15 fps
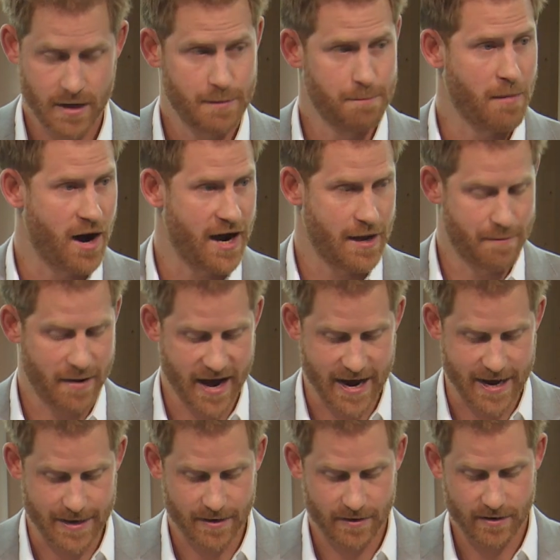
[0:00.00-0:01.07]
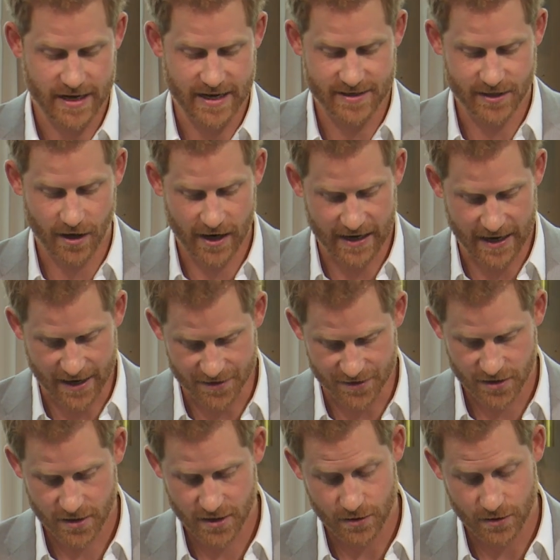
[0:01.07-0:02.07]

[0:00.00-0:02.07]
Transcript: Maya Bay in Thailand,